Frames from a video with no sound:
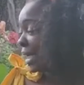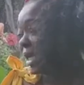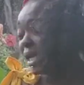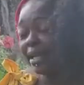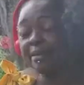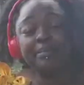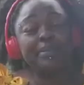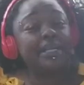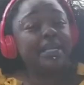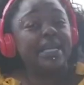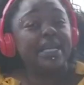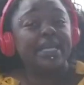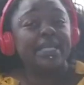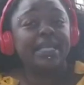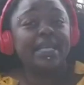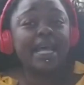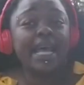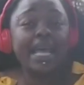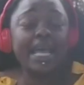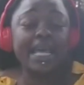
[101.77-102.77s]
eggplant
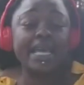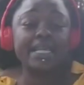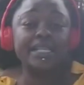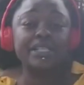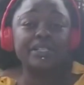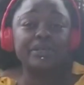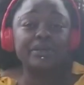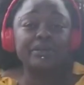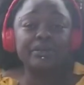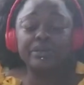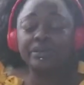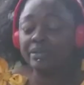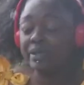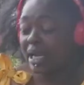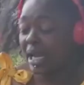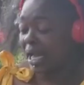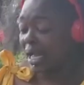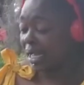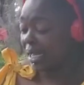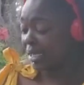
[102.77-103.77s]
that I had showed you
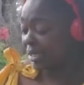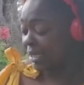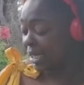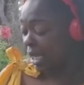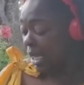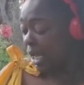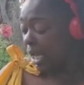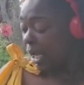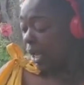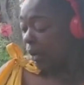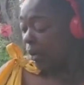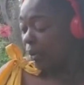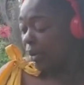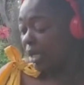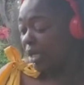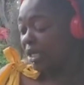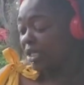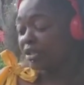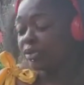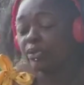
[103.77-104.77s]
guys
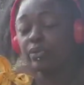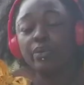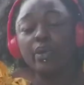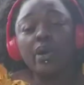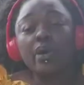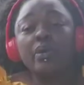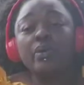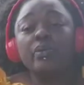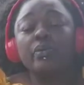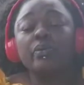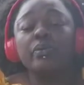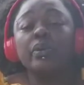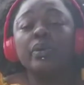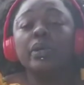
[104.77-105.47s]
when it's grown